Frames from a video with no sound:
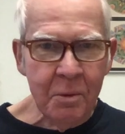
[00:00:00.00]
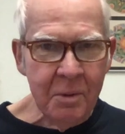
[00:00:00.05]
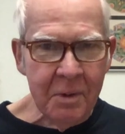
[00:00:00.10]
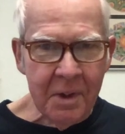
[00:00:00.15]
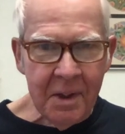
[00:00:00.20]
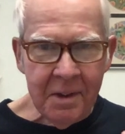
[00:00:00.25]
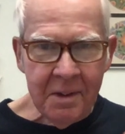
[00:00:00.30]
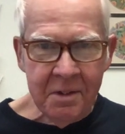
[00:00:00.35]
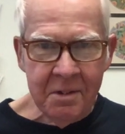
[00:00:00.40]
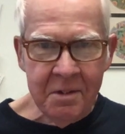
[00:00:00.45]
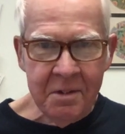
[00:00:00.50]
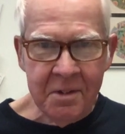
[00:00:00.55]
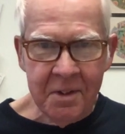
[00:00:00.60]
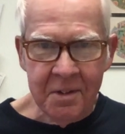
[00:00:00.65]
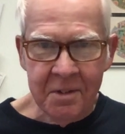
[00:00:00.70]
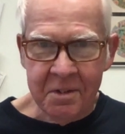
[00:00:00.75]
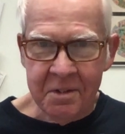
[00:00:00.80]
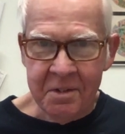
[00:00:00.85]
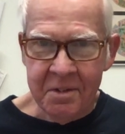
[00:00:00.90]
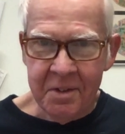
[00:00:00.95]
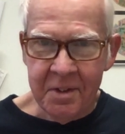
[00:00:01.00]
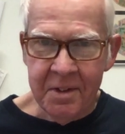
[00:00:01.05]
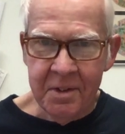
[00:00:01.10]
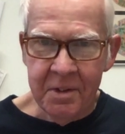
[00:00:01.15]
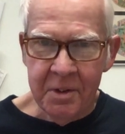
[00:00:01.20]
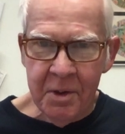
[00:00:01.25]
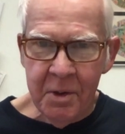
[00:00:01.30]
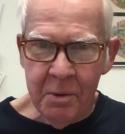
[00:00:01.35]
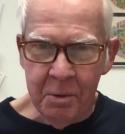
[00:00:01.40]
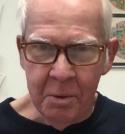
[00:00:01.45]
nice to
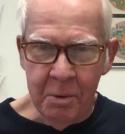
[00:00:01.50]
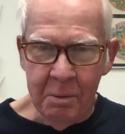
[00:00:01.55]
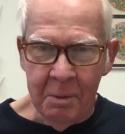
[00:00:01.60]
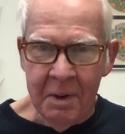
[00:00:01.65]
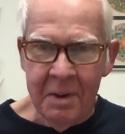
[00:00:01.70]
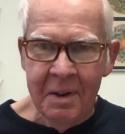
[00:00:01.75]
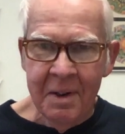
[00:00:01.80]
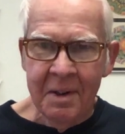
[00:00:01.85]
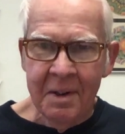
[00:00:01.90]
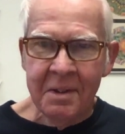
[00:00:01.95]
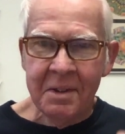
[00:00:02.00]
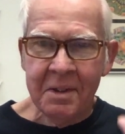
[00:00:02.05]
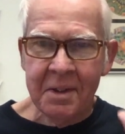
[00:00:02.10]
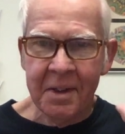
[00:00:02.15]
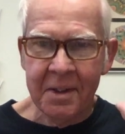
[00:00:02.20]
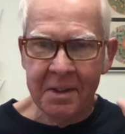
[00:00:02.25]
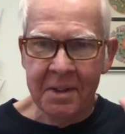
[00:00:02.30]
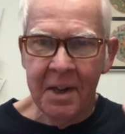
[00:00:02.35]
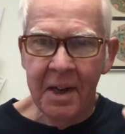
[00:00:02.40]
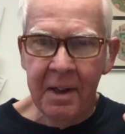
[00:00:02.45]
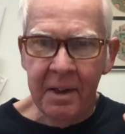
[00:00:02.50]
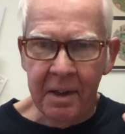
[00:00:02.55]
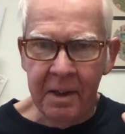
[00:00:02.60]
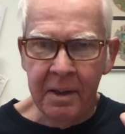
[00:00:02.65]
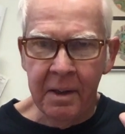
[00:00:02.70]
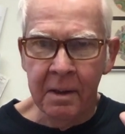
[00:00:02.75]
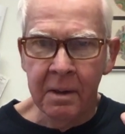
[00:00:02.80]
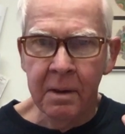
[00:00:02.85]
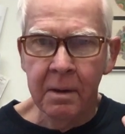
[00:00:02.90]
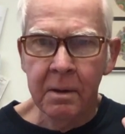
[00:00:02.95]
see you
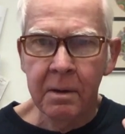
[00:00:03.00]
today.